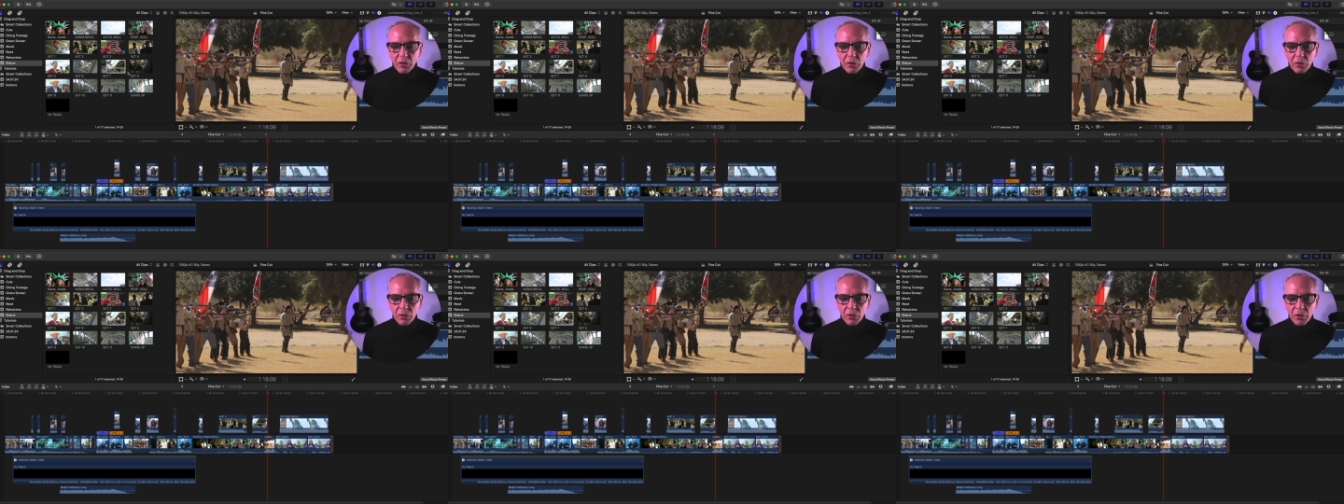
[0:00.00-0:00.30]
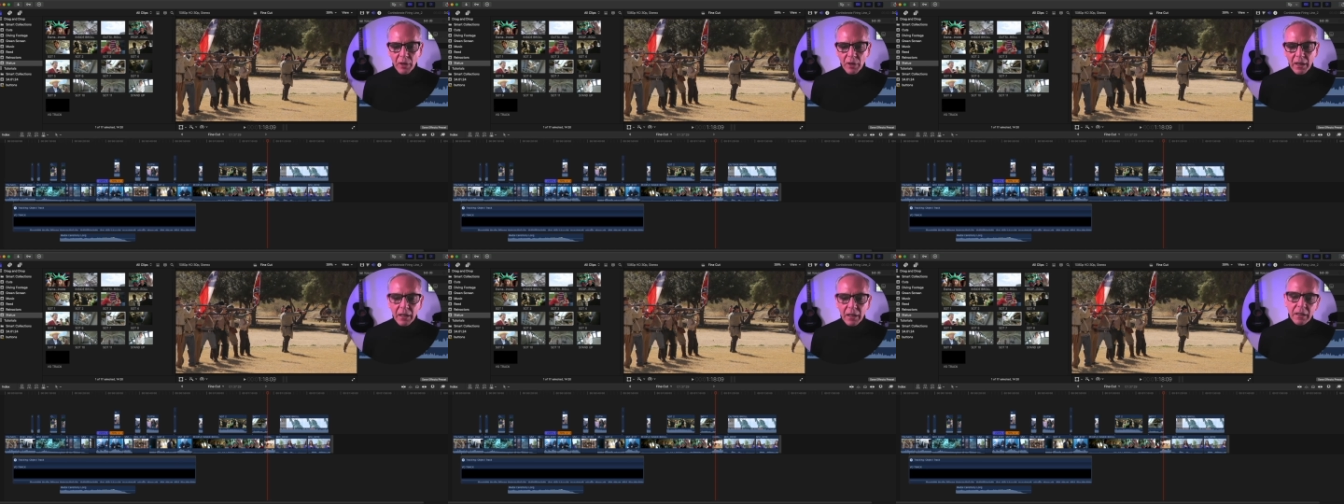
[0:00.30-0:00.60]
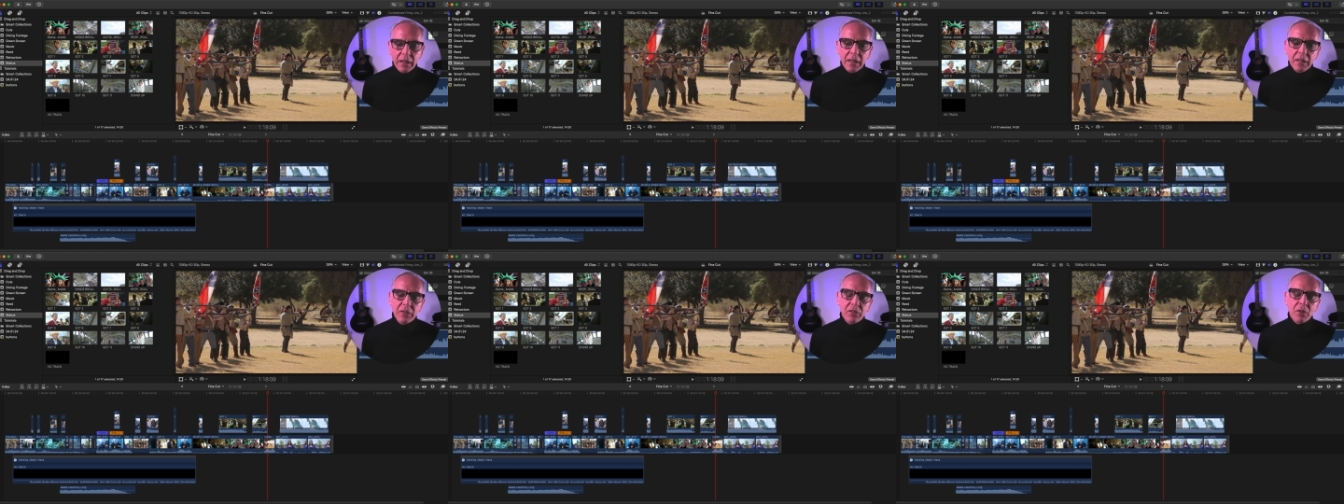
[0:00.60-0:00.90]
So I didn't
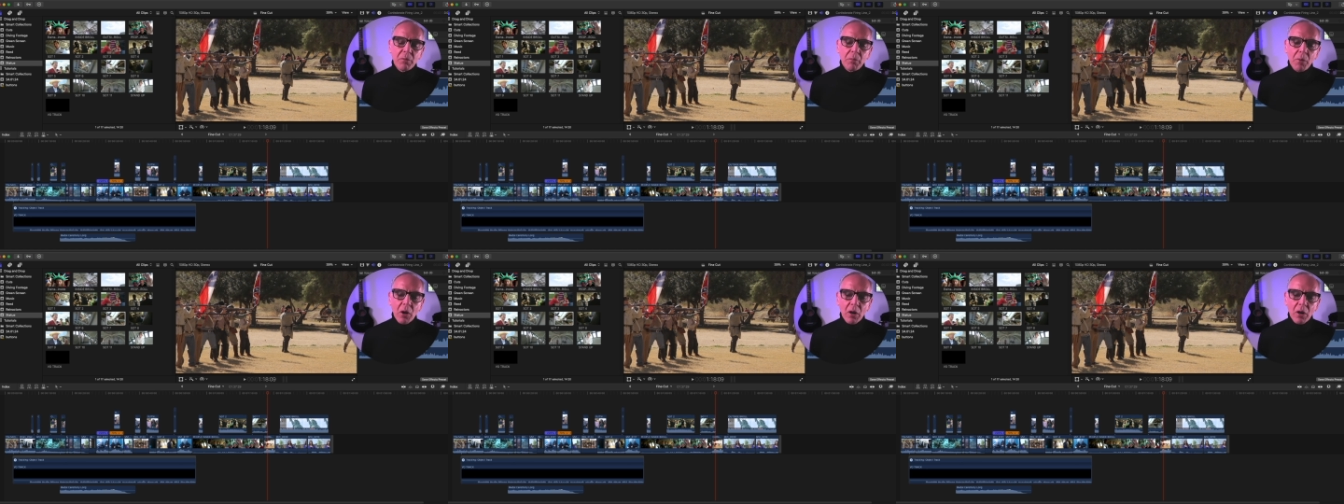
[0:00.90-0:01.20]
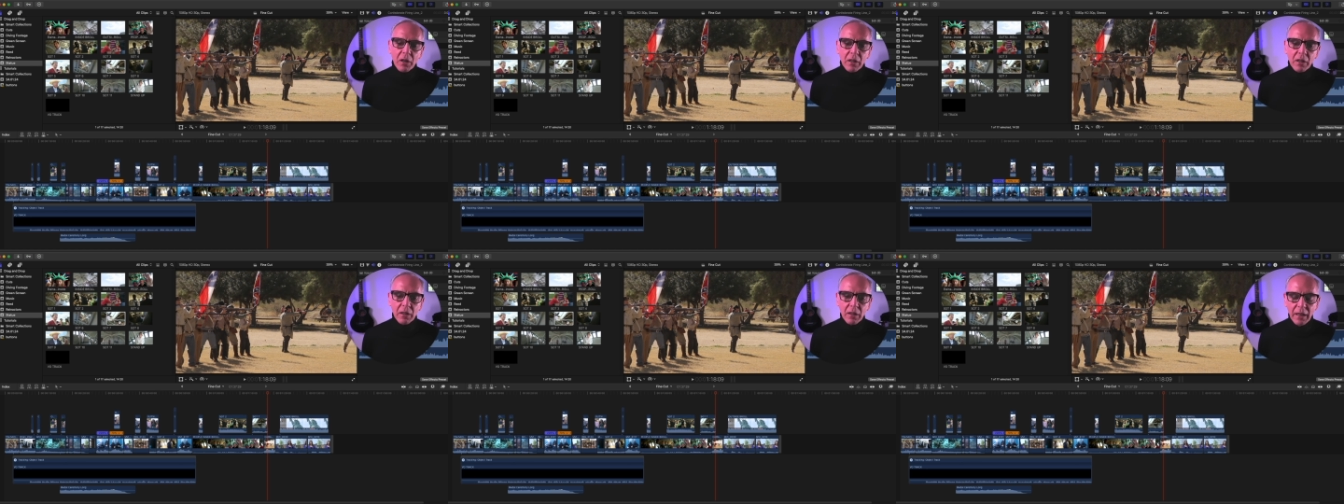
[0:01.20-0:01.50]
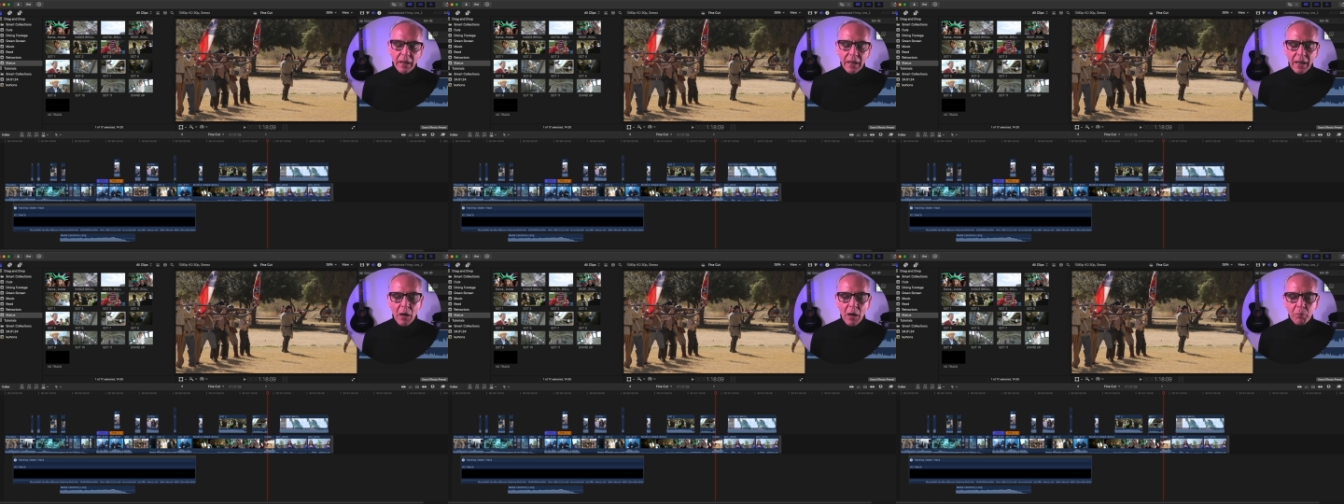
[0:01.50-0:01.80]
need to mark an
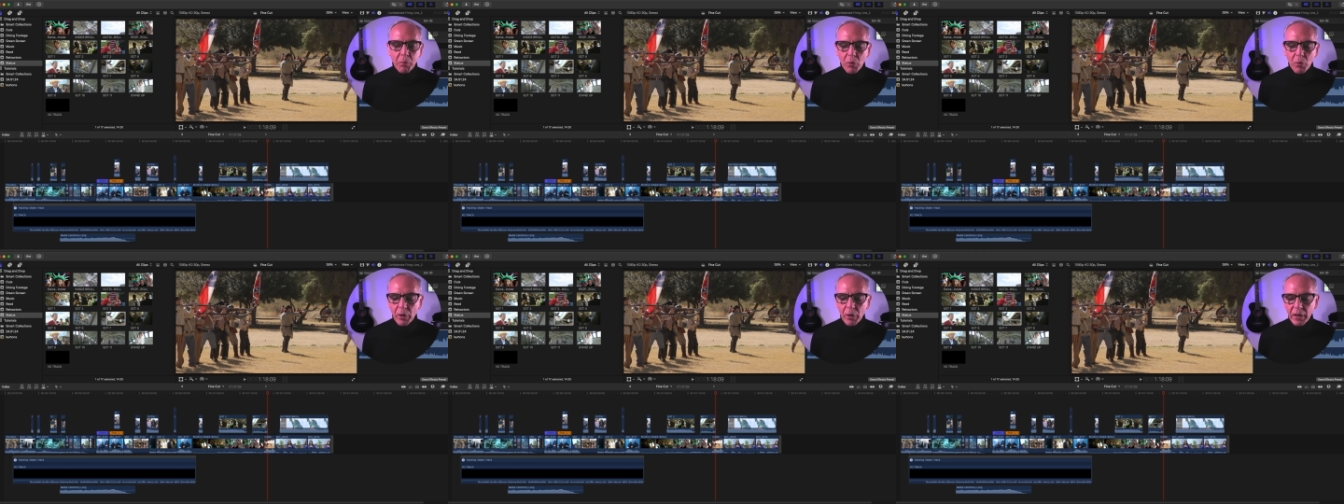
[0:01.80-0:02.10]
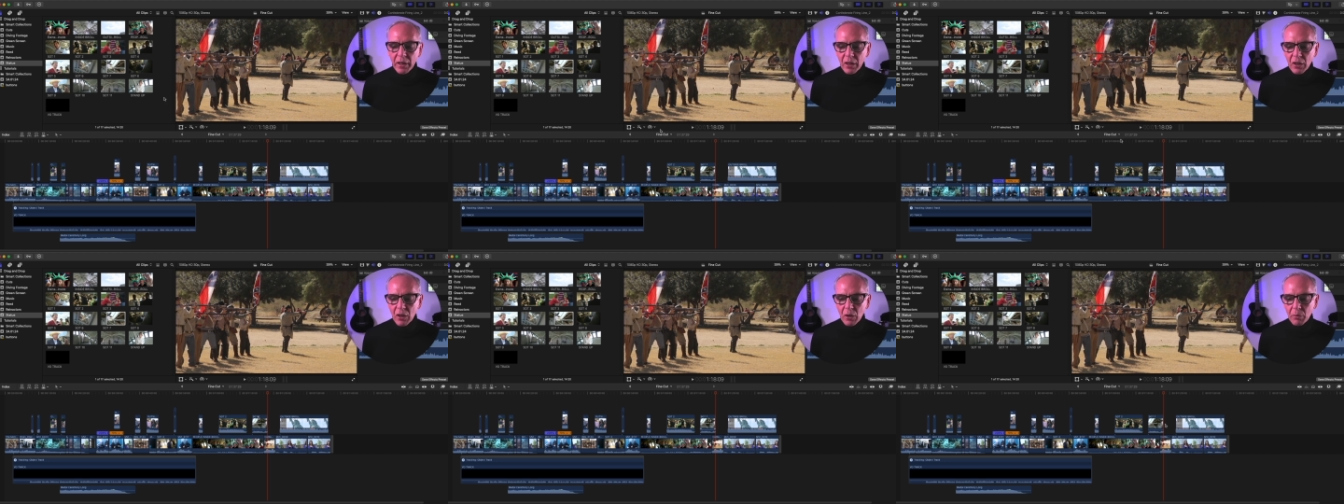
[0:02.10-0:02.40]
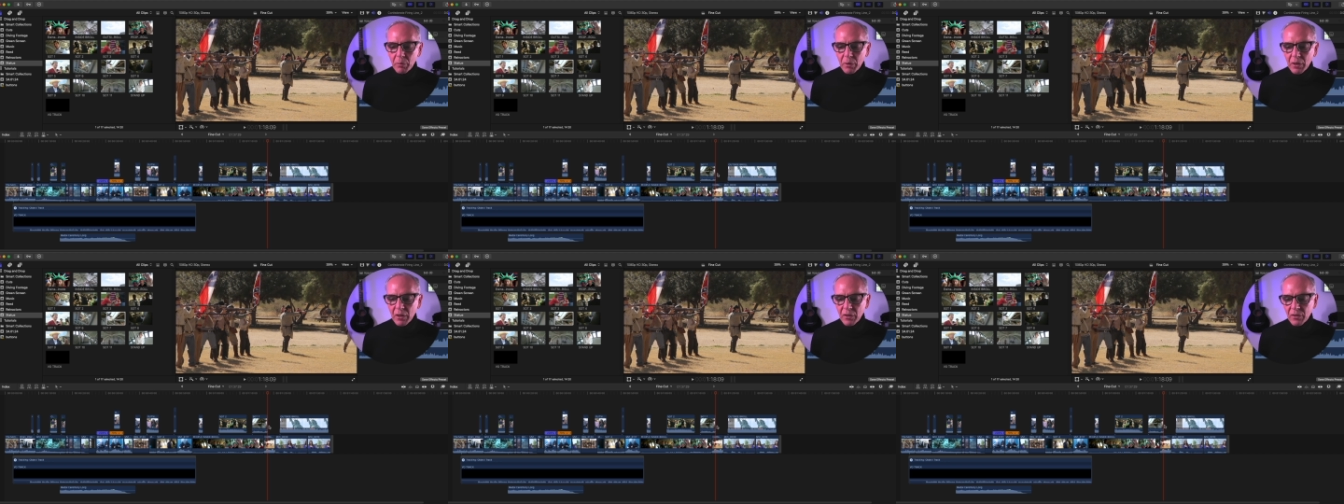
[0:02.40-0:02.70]
out point here
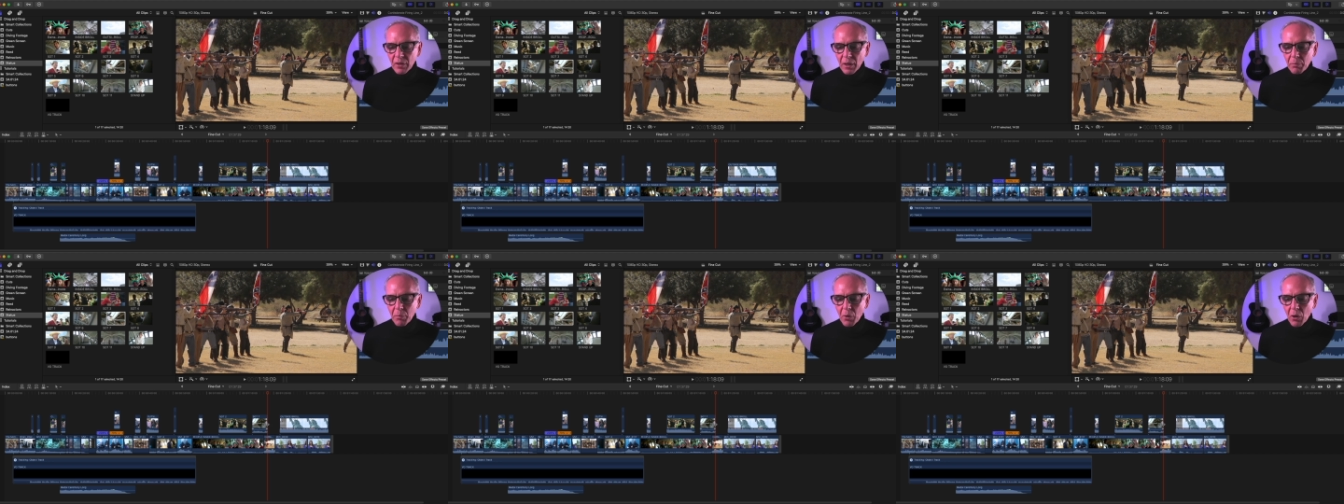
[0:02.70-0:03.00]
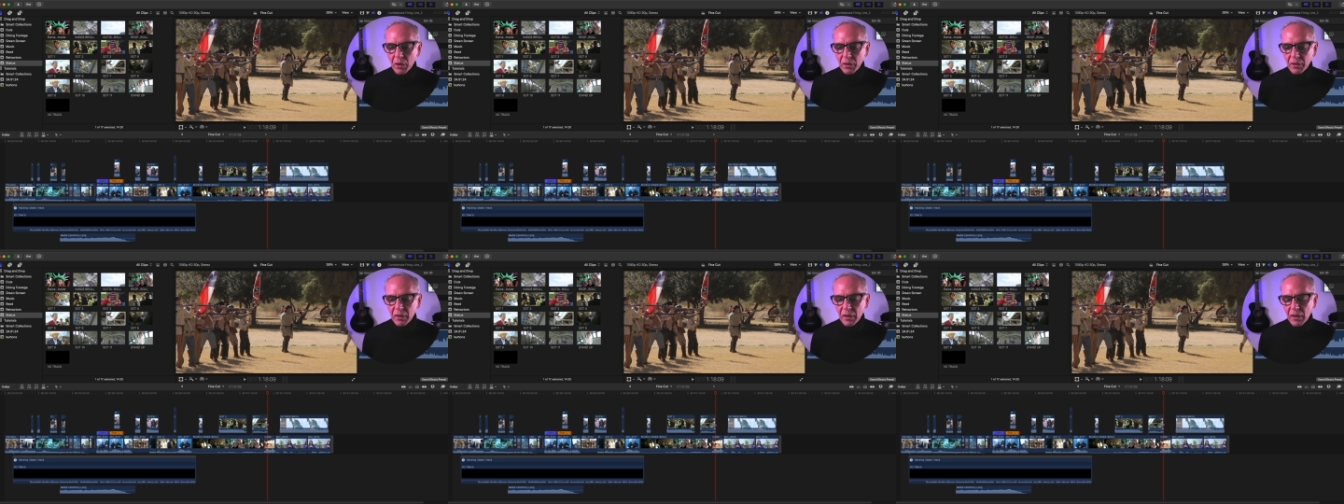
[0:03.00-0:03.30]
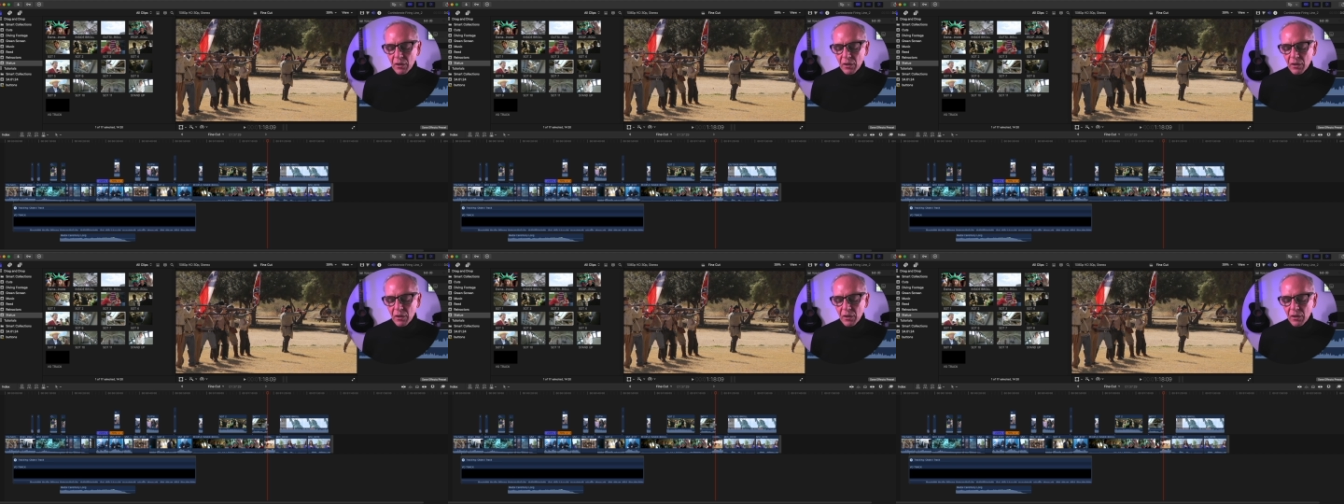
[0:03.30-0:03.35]
because I marked it here.